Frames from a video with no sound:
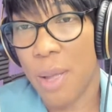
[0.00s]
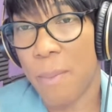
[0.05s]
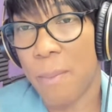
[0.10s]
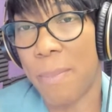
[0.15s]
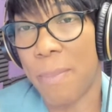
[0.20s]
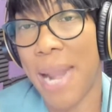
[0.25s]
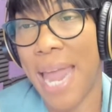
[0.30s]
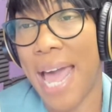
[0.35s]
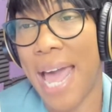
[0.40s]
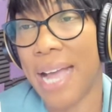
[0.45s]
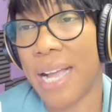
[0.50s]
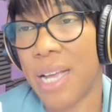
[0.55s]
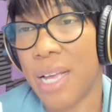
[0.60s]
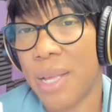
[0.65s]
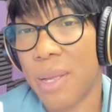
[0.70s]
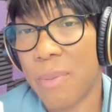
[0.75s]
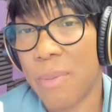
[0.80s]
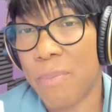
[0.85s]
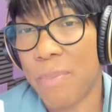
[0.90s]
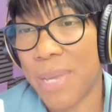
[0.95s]
Black
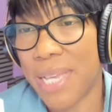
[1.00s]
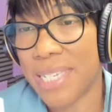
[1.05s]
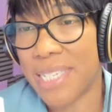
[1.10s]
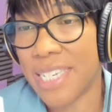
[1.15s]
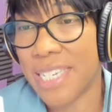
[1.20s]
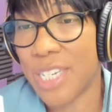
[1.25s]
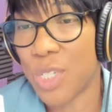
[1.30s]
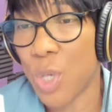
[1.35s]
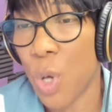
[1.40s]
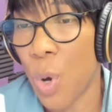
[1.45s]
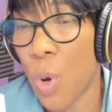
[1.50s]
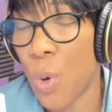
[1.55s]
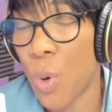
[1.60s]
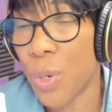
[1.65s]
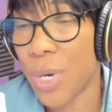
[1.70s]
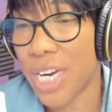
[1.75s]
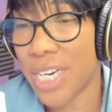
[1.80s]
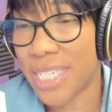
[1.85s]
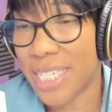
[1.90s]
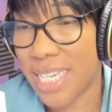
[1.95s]
business
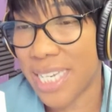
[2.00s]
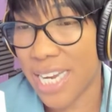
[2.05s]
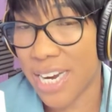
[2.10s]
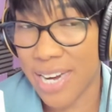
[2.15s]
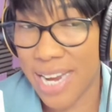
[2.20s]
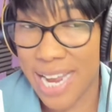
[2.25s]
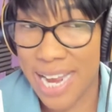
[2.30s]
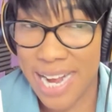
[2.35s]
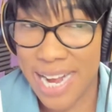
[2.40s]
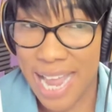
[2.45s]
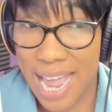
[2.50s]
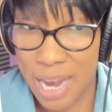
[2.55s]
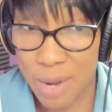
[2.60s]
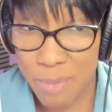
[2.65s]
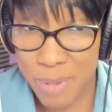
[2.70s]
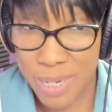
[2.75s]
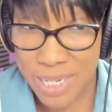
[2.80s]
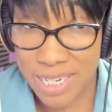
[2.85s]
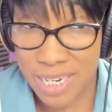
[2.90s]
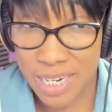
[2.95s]
owners here in
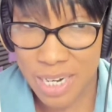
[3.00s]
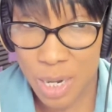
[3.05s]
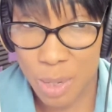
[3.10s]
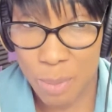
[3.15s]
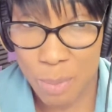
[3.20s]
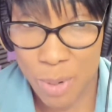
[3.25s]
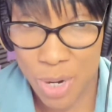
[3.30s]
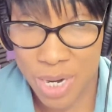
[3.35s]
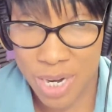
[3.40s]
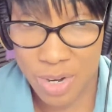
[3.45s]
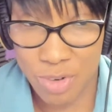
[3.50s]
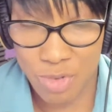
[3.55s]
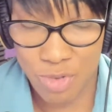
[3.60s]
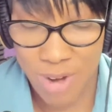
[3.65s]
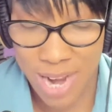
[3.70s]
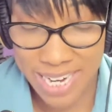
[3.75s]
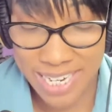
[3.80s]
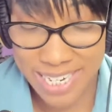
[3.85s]
Edmonton, Alberta, right